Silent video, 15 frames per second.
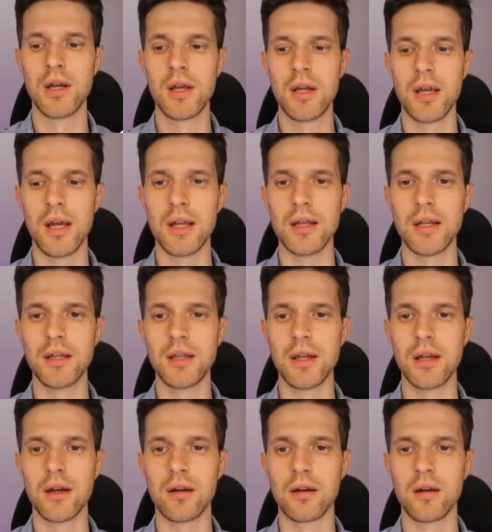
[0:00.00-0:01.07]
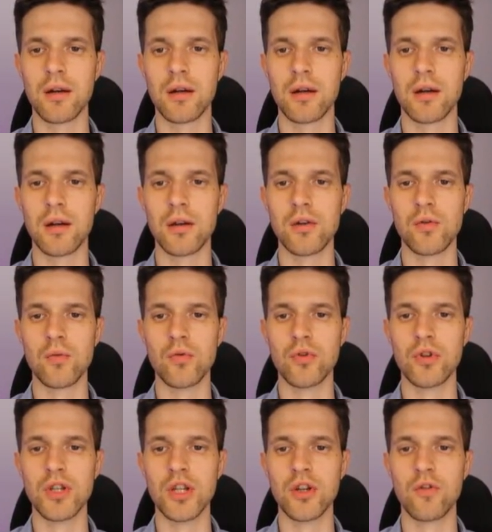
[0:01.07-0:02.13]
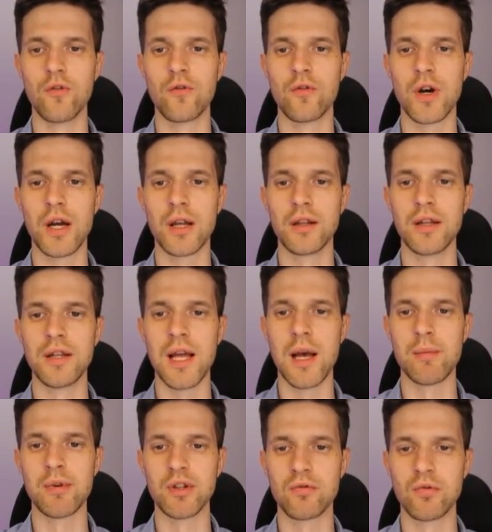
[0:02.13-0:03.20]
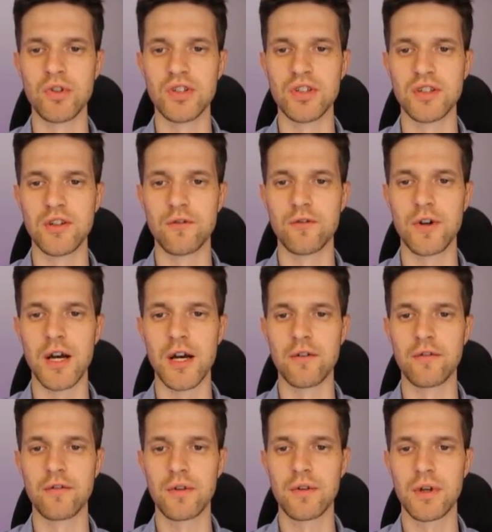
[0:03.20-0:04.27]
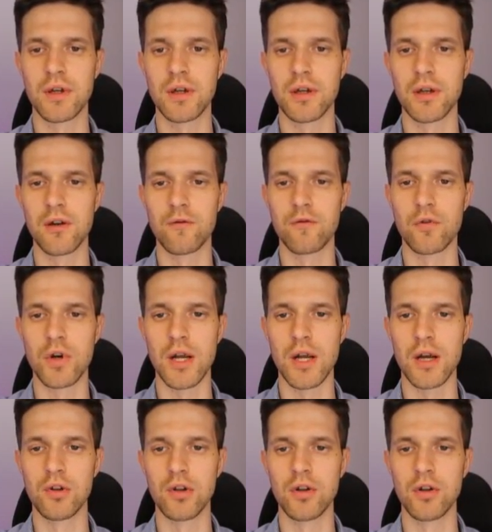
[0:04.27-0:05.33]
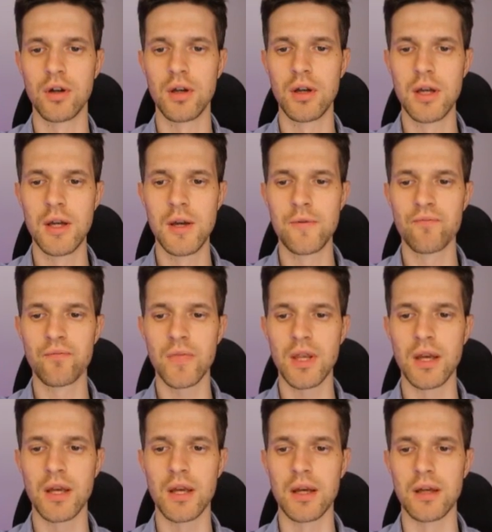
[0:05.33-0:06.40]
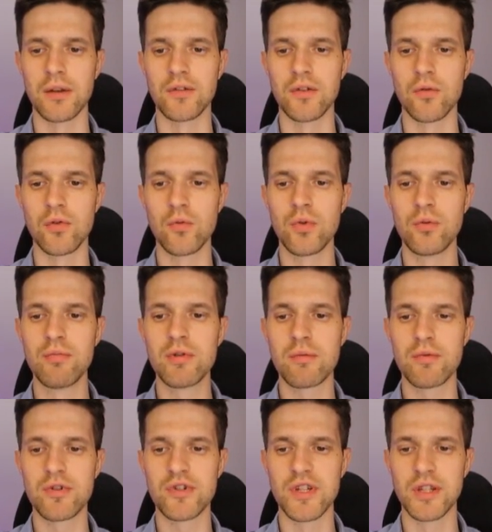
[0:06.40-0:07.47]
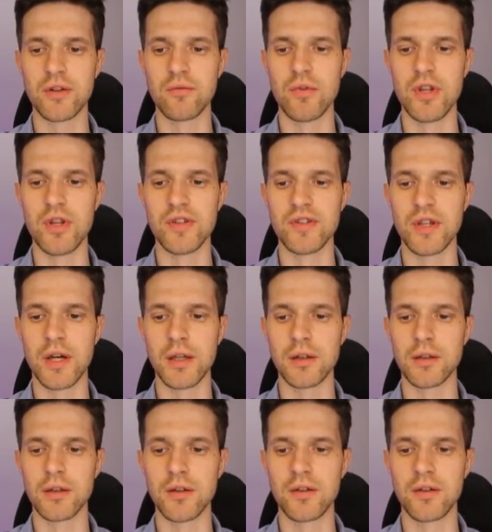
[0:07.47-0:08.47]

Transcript: And in here, you would need to find Dynamics 365 for Outlook. So you will be represented with this icon.